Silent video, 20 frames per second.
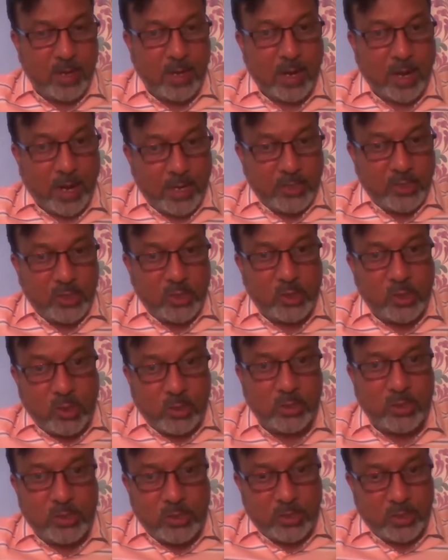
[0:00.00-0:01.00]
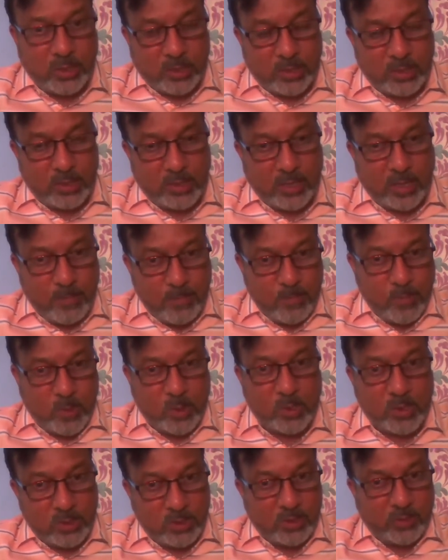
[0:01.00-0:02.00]
and she told the children the
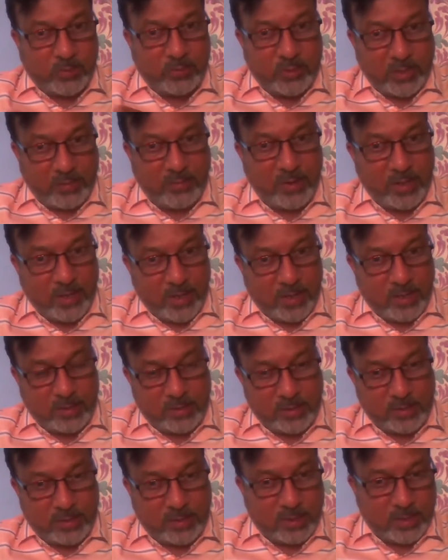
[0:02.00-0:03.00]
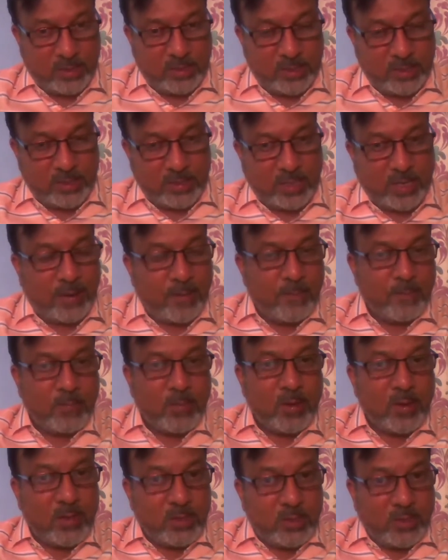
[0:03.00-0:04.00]
importance of saving electricity. She said,
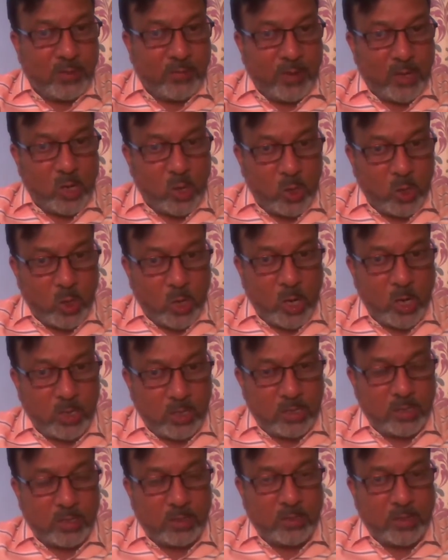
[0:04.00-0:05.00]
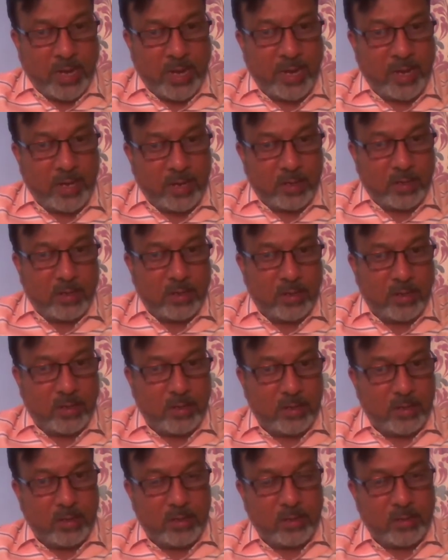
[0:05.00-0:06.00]
see, when you're not there,
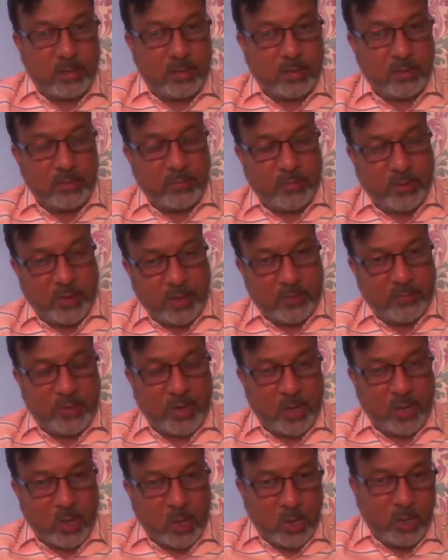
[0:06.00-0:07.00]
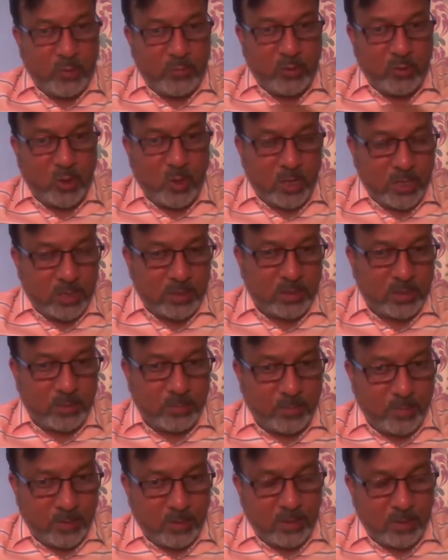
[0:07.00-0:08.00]
when all of you are
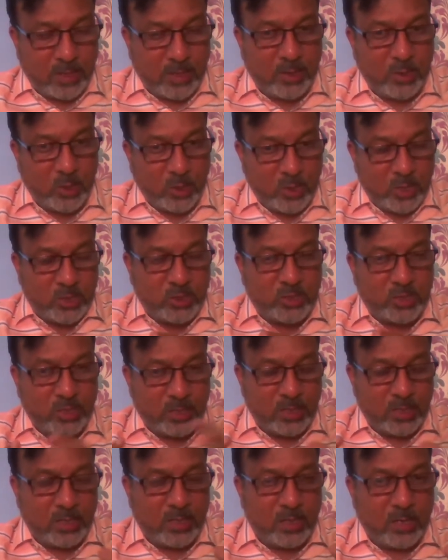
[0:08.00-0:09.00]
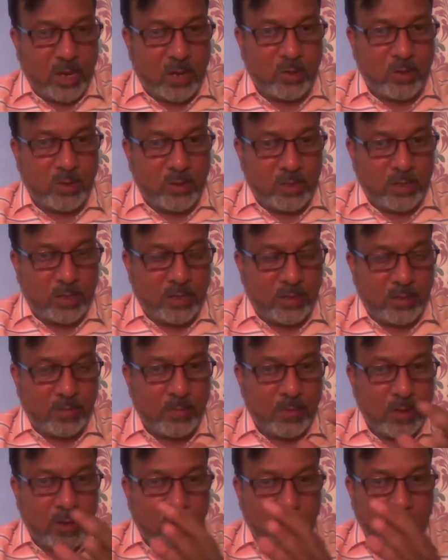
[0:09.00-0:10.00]
assembled and you're sitting down in a
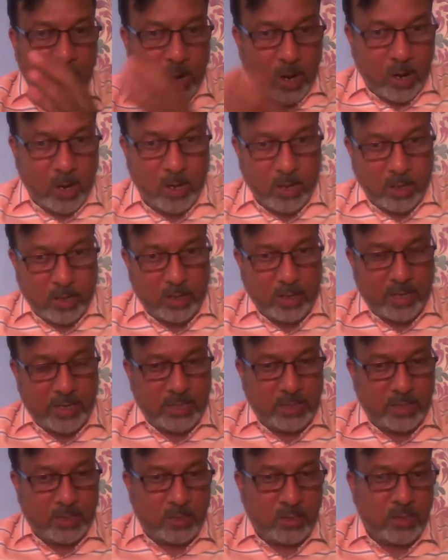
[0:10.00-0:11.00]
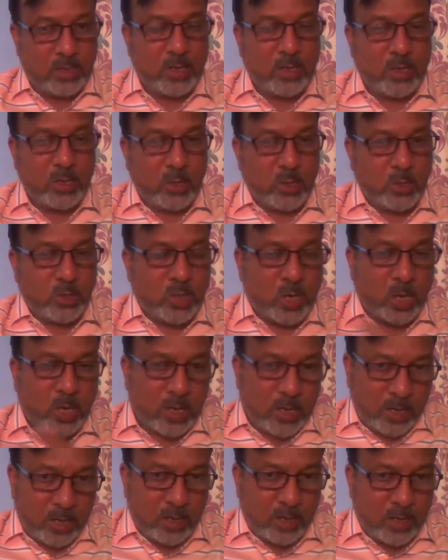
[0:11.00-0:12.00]
hall and you're
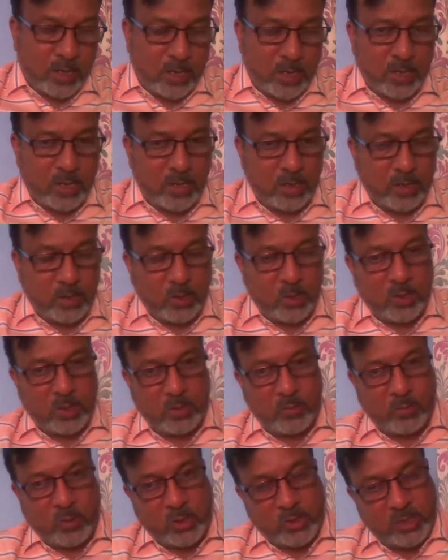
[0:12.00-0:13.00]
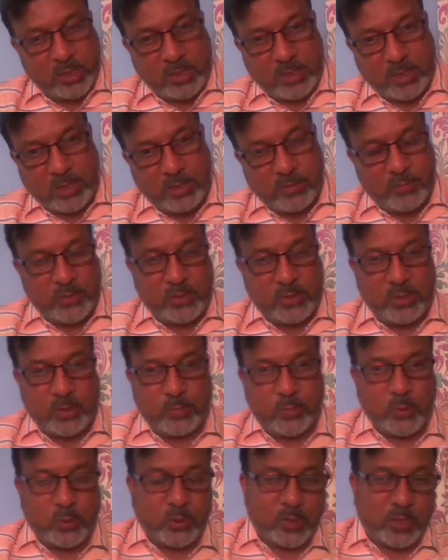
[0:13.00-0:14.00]
talking and then you're watching
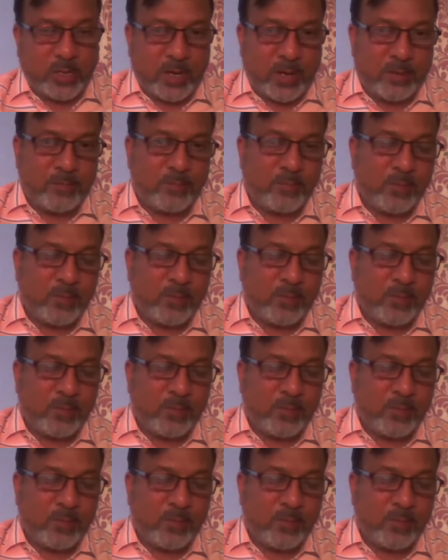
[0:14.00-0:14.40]
television program